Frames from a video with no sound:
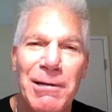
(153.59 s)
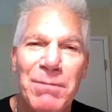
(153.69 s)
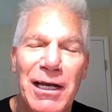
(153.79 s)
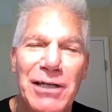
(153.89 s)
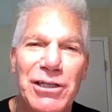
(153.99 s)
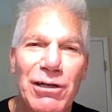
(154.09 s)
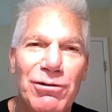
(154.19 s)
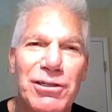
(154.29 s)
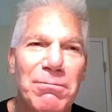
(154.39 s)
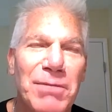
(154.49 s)
And she
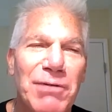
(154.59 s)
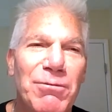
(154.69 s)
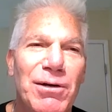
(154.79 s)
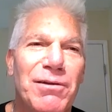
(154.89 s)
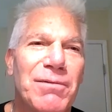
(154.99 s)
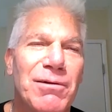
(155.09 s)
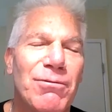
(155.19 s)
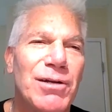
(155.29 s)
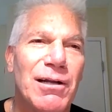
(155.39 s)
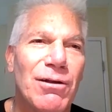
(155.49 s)
looked at me with
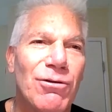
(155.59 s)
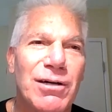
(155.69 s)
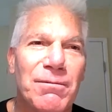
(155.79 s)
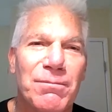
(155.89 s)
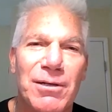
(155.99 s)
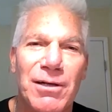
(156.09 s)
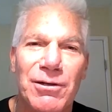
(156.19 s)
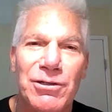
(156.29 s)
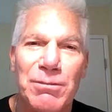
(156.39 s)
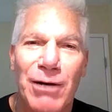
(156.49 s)
only a look of
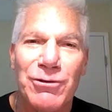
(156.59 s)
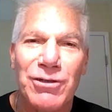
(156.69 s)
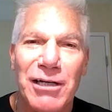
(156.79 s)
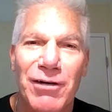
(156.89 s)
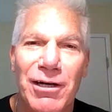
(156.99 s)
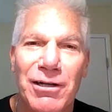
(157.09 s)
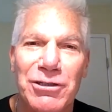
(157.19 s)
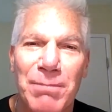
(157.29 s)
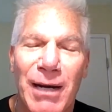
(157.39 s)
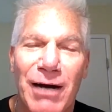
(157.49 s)
another spouse could give another
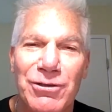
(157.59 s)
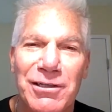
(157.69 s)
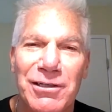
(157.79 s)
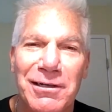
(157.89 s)
spouse.